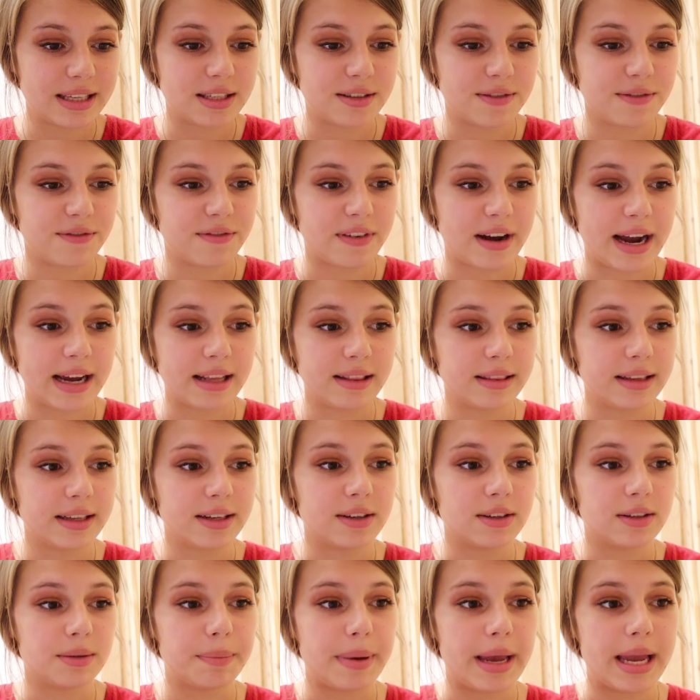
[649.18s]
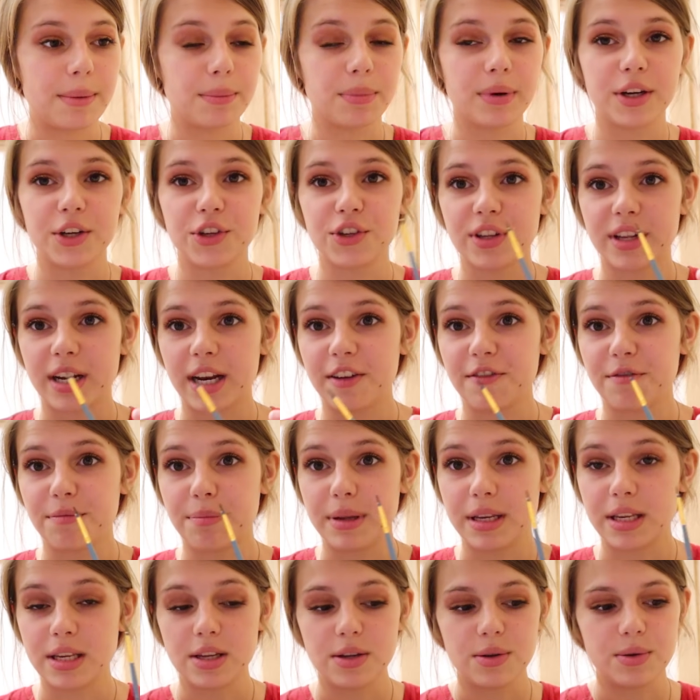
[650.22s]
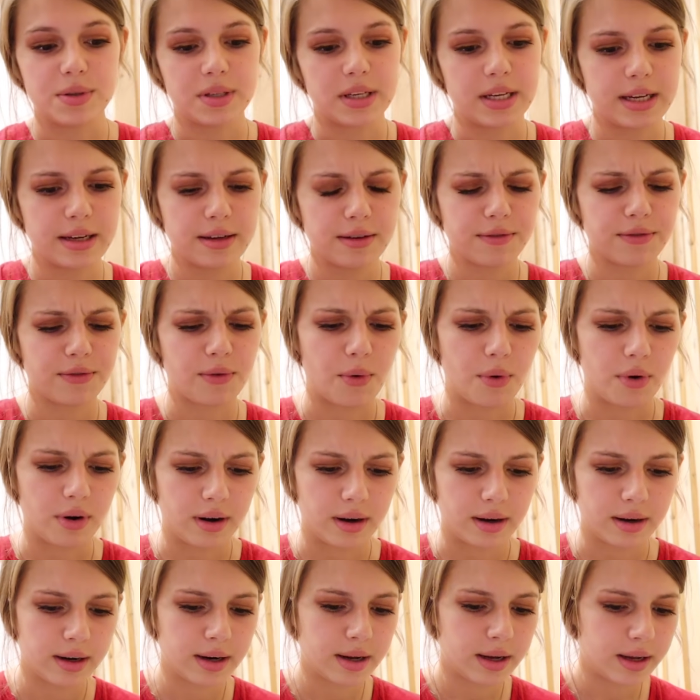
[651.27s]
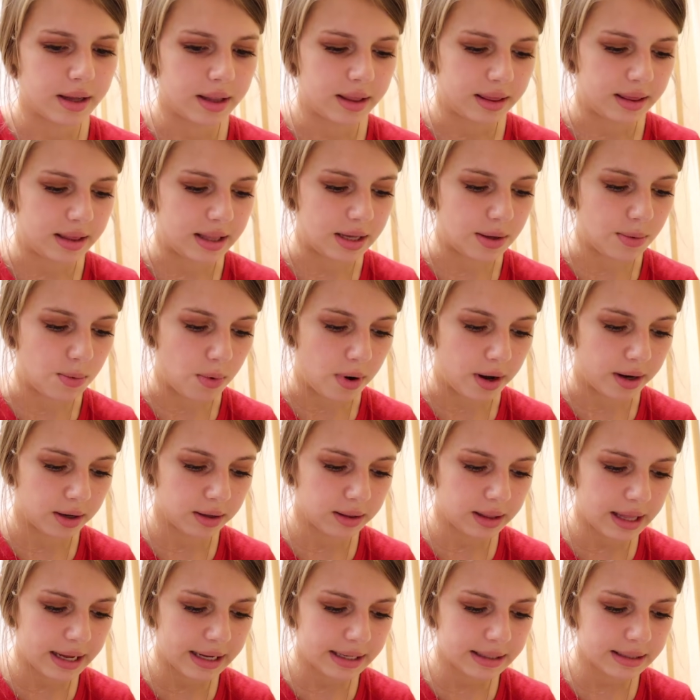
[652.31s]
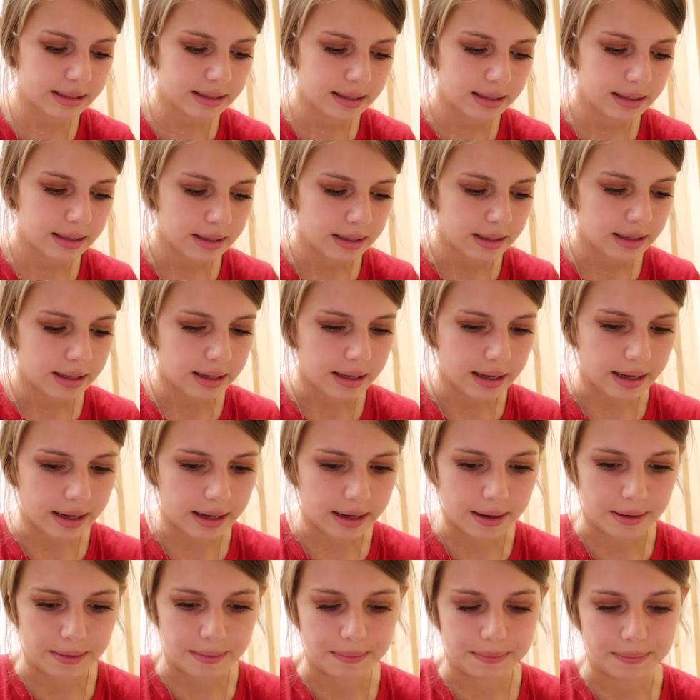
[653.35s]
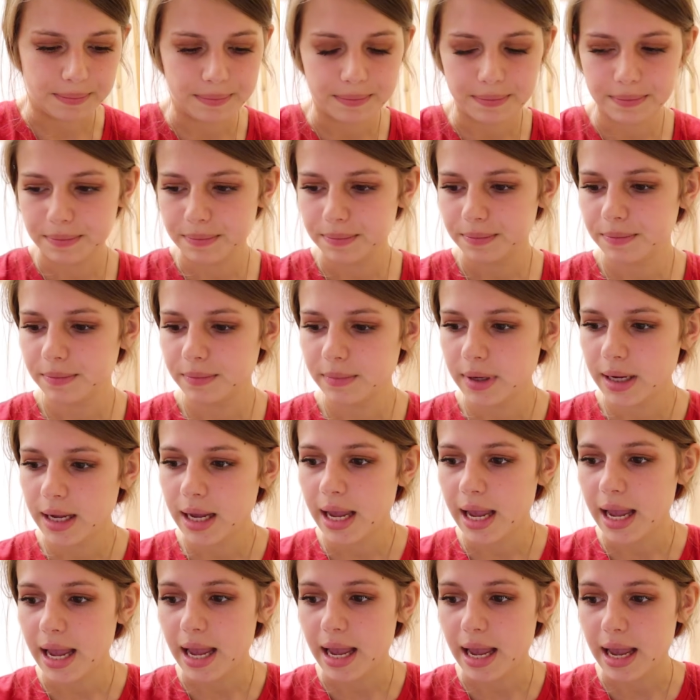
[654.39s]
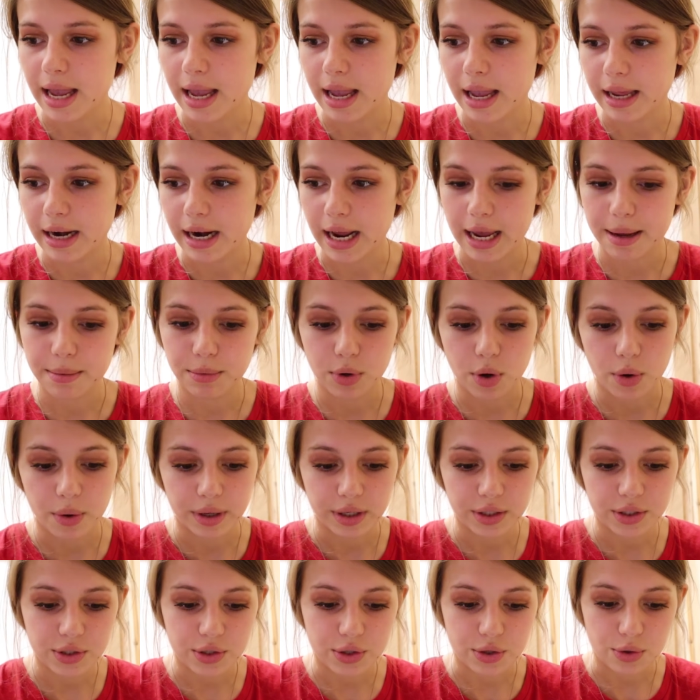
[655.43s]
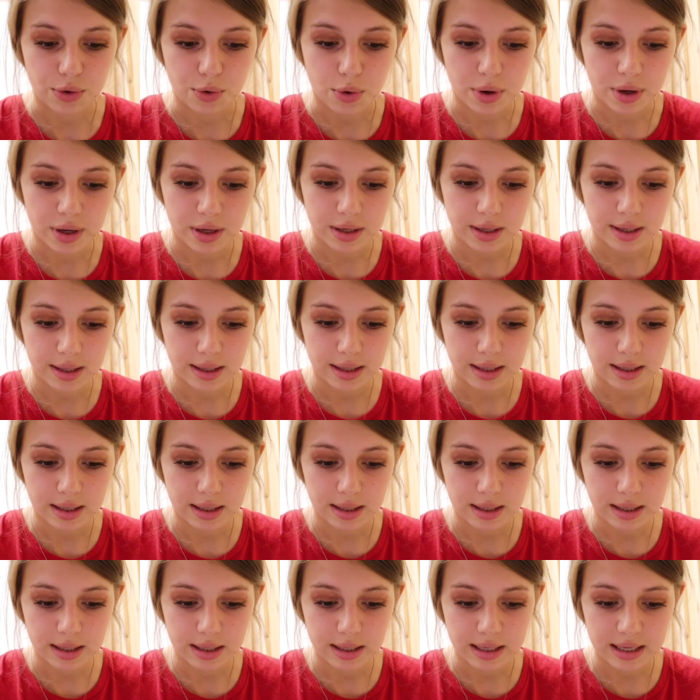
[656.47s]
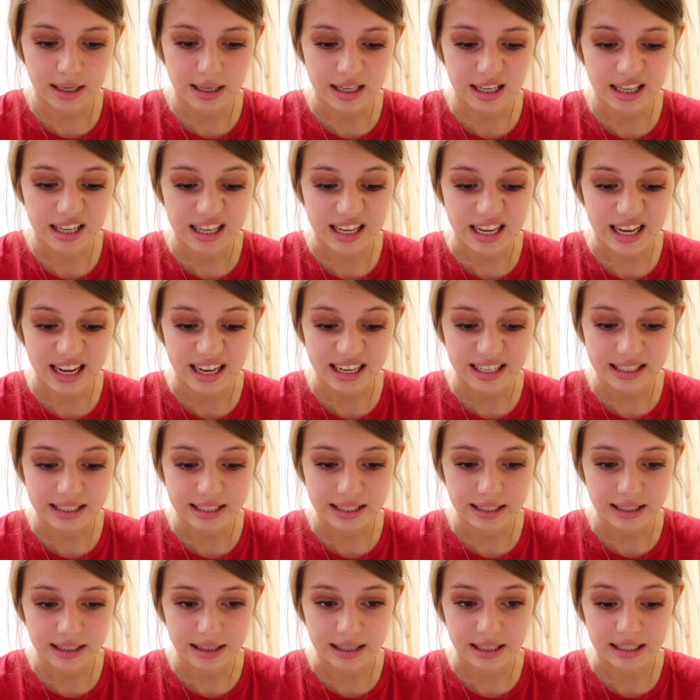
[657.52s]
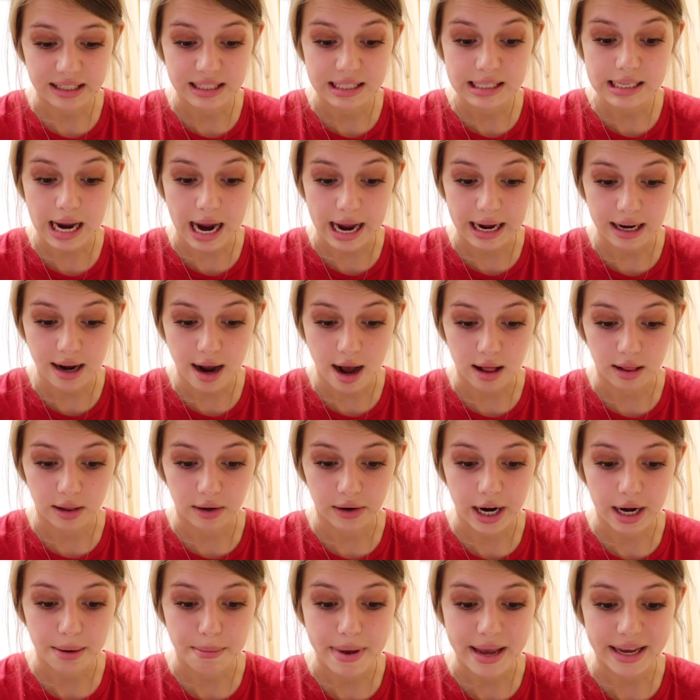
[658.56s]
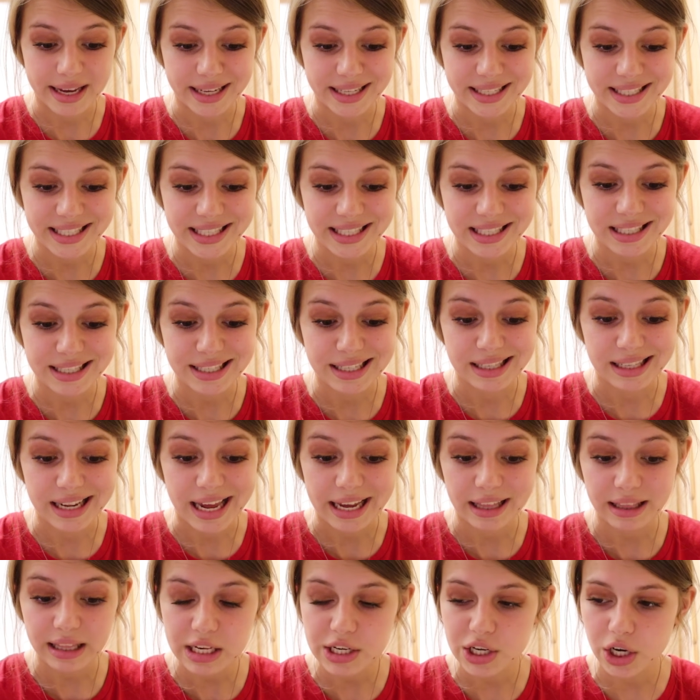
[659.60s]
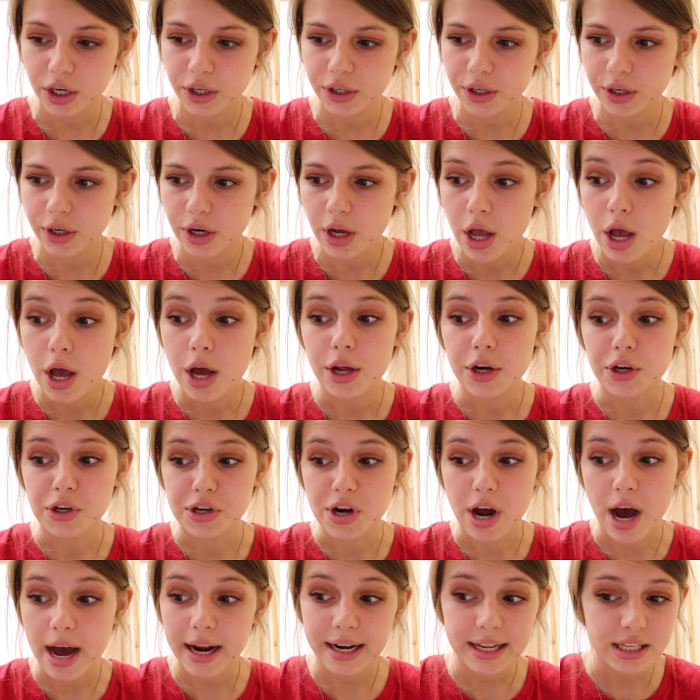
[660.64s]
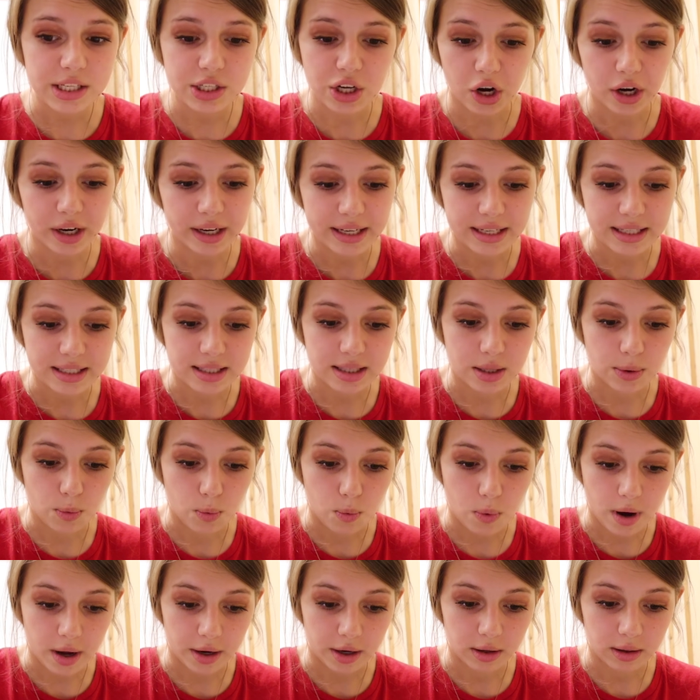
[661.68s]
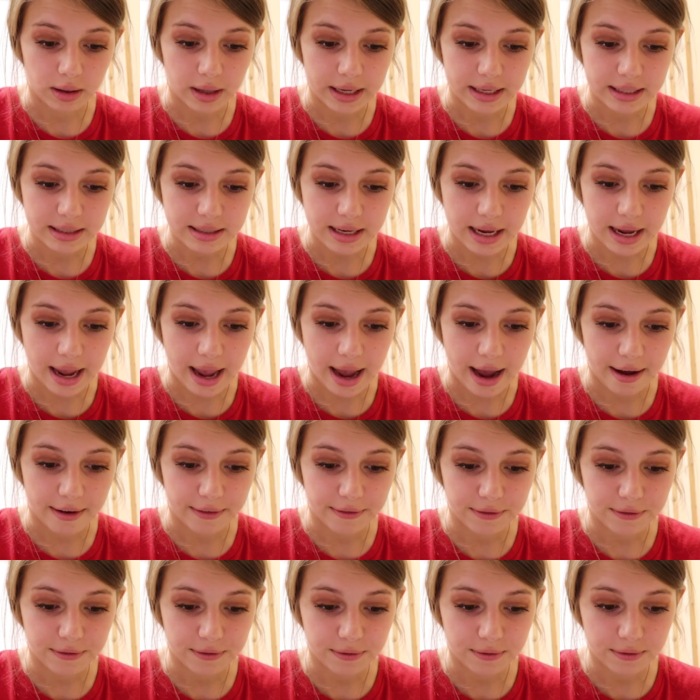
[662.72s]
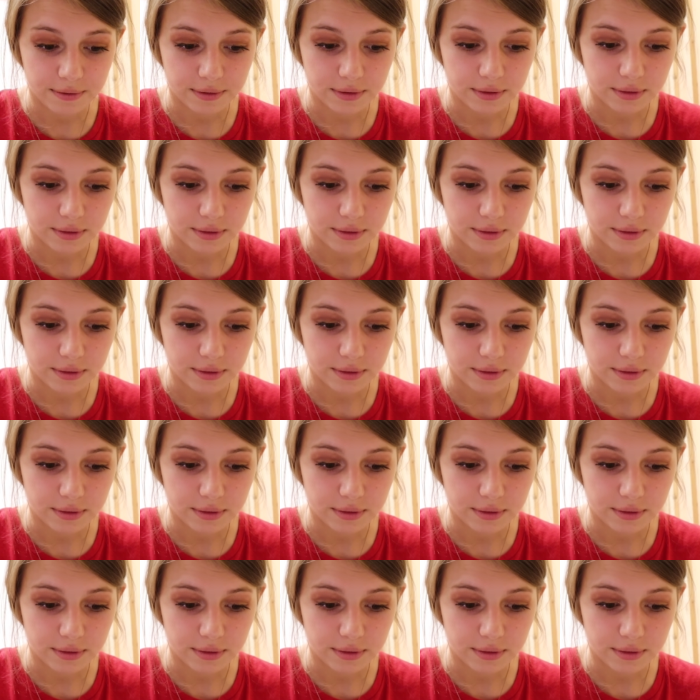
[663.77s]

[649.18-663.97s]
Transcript: this fine little paintbrush that I've been using for the water lines. Um, and I'm going to get the sky color and make it slightly darker. Not as dark as the water lines I have.